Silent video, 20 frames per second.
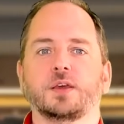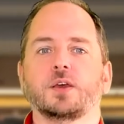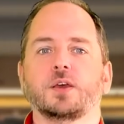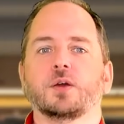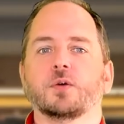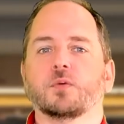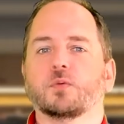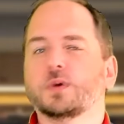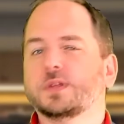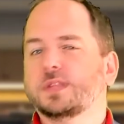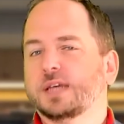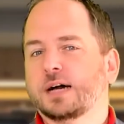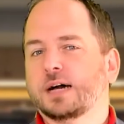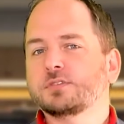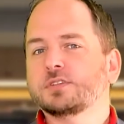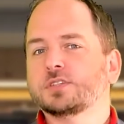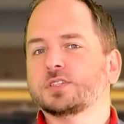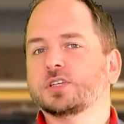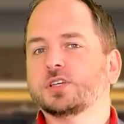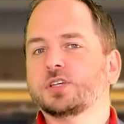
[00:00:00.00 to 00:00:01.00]
Without a
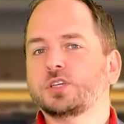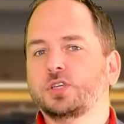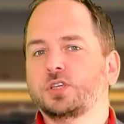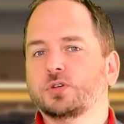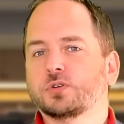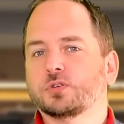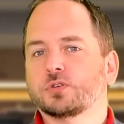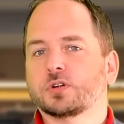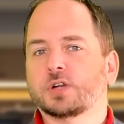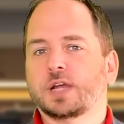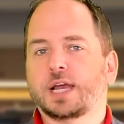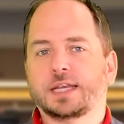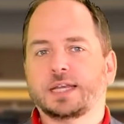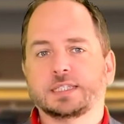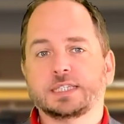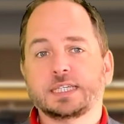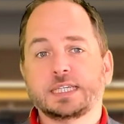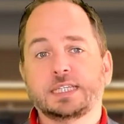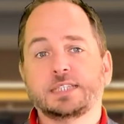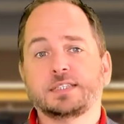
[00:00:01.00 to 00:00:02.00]
secure and
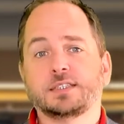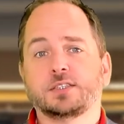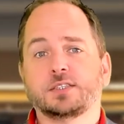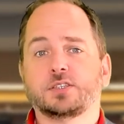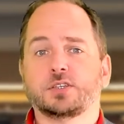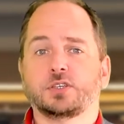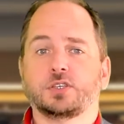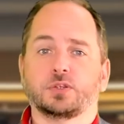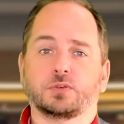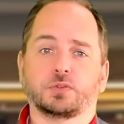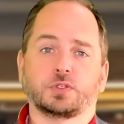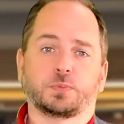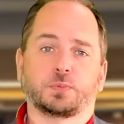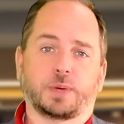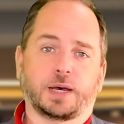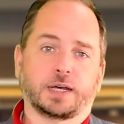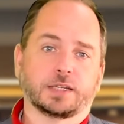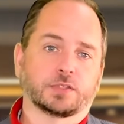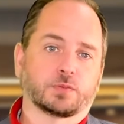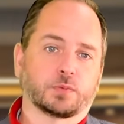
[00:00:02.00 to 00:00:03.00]
easy to use
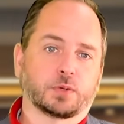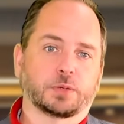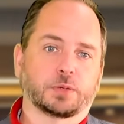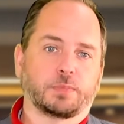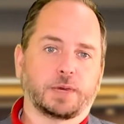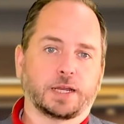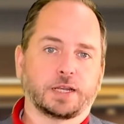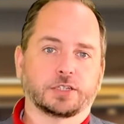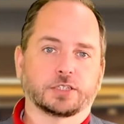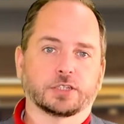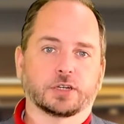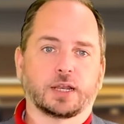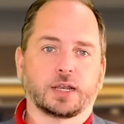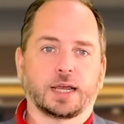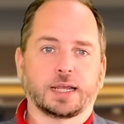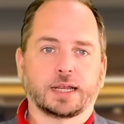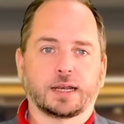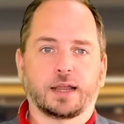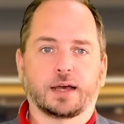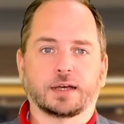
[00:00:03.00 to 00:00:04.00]
password manager
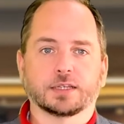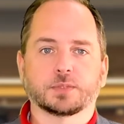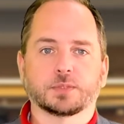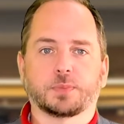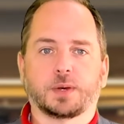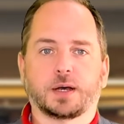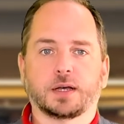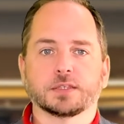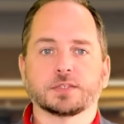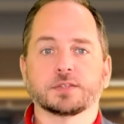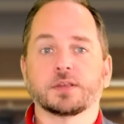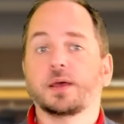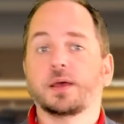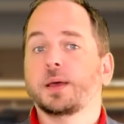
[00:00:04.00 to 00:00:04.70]
like LastPass,